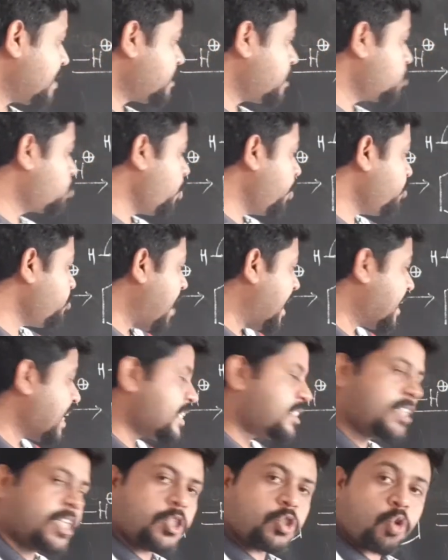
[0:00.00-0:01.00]
is going to
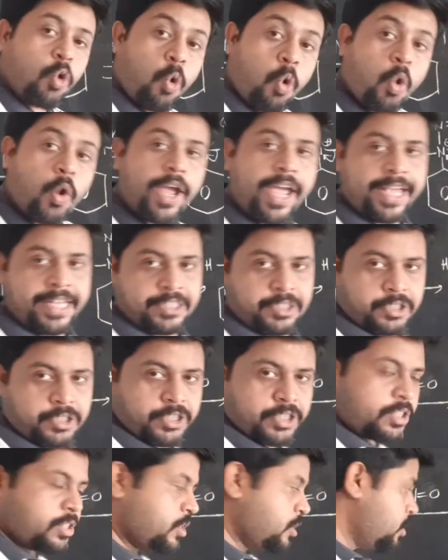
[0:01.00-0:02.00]
attach this OH.
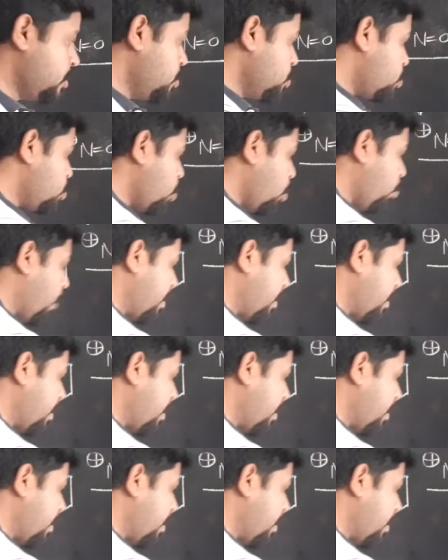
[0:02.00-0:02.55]
So what